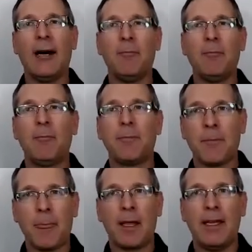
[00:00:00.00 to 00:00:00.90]
um,
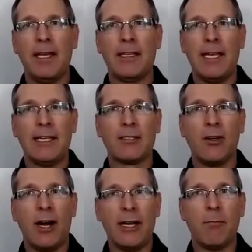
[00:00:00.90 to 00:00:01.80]
it's
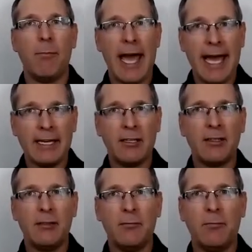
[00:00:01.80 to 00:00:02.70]
not bad,
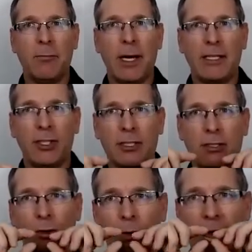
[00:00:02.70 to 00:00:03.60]
but just
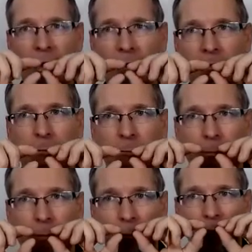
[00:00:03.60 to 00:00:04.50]
don't have
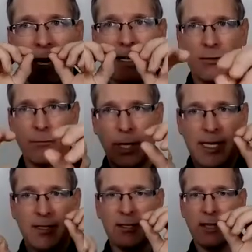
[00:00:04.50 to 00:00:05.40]
memorized
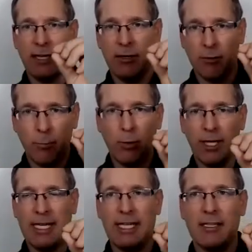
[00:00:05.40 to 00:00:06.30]
phrases that you're
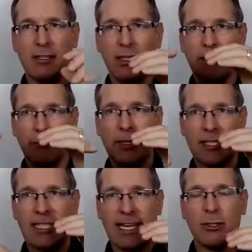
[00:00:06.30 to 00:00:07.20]
putting into different
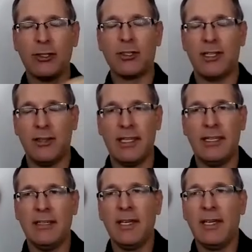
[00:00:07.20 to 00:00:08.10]
sections in
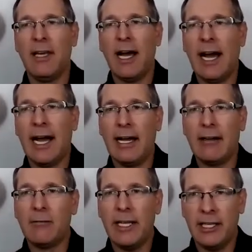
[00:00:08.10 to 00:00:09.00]

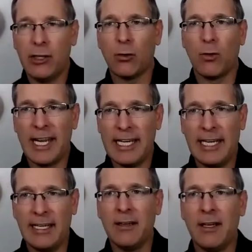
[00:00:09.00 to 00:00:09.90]
your
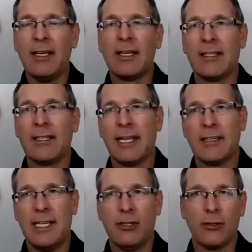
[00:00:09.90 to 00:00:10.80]
writing, because then
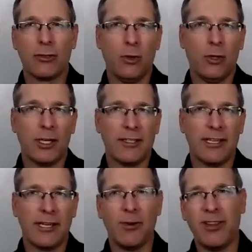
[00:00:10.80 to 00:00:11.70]
teachers will look and
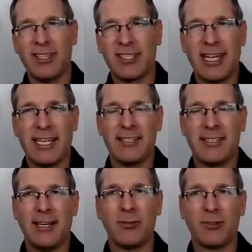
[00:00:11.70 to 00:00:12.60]
say, well, this kind of
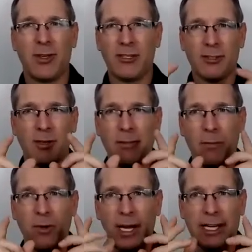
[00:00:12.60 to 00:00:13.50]
sounds like just a
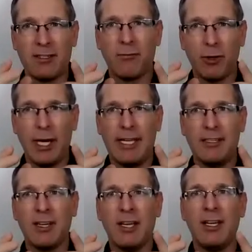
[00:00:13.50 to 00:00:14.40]
memorized
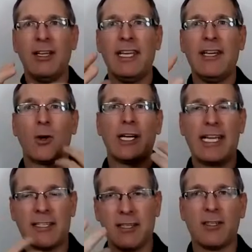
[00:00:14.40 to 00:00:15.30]
phrase, or
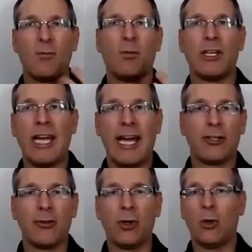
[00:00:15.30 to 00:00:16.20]
is this more
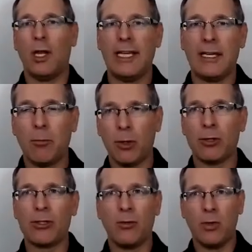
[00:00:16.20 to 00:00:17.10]
natural, like a
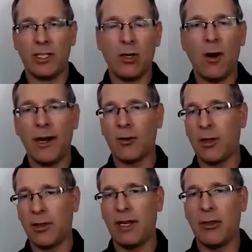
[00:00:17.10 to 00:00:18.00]
person would talk
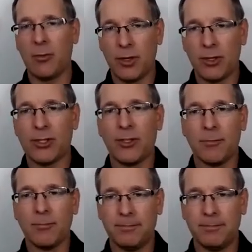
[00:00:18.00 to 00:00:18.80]
with another person?